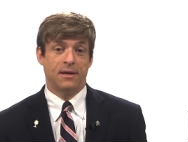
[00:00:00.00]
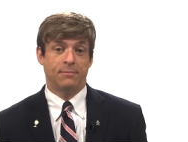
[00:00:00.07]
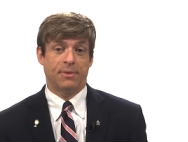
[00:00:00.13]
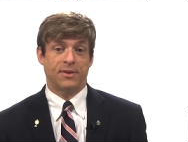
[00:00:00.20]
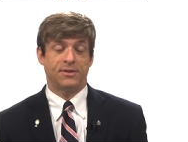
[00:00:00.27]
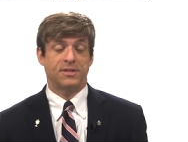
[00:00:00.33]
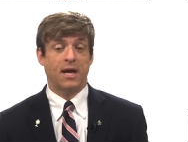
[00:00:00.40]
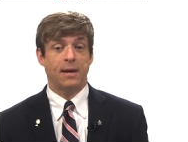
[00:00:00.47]

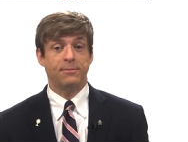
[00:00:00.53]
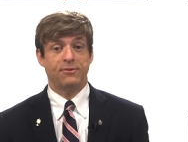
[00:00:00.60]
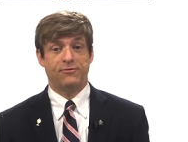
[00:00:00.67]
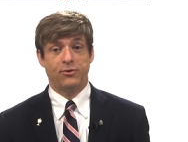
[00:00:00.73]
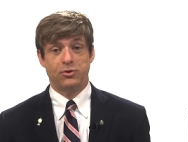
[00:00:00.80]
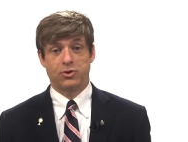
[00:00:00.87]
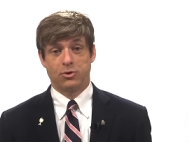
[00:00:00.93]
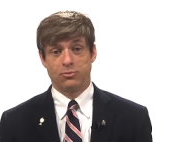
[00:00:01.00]
by the time the
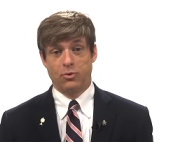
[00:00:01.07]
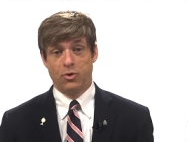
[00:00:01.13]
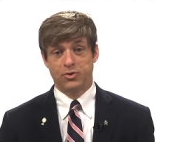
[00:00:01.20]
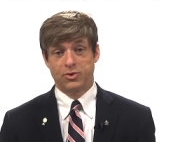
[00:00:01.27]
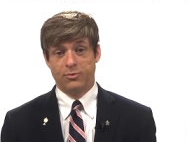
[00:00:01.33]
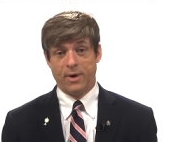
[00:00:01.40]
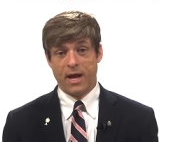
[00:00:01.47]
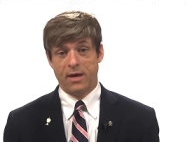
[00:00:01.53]
future
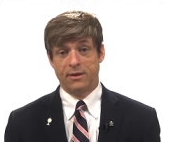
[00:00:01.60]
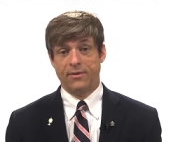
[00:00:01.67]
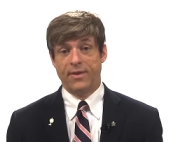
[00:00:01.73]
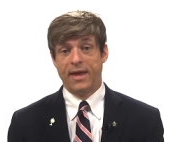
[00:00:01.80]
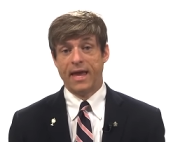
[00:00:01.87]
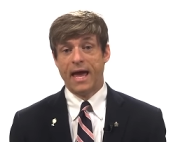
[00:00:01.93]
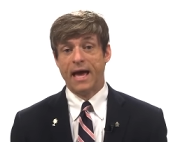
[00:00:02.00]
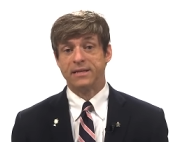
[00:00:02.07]
rolls around and
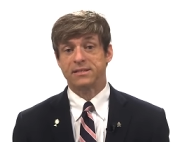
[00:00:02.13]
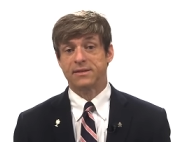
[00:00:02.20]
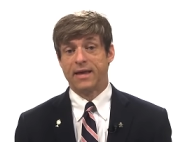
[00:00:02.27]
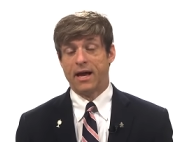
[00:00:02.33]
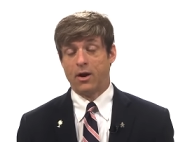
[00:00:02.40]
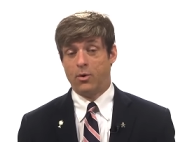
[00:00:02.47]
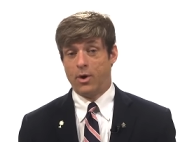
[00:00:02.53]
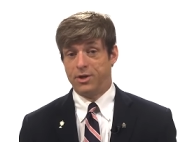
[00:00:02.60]
they ask
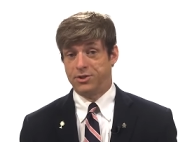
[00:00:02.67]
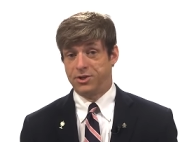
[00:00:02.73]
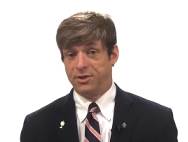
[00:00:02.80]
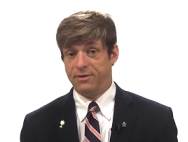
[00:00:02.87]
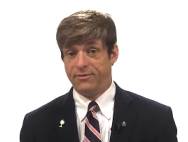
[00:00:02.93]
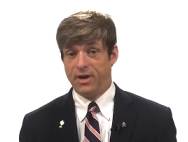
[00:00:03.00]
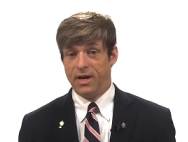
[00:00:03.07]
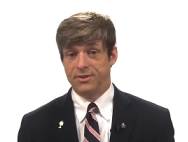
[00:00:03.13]
that question
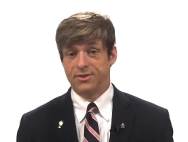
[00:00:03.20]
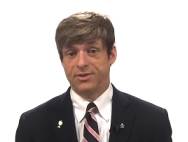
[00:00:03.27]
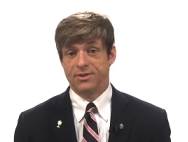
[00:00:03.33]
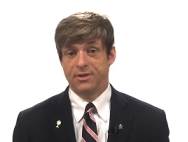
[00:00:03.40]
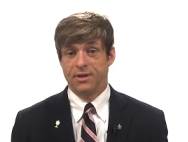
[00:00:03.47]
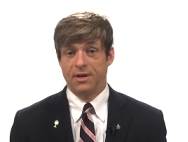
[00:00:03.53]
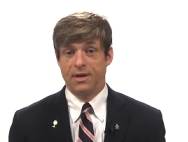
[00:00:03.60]
of us,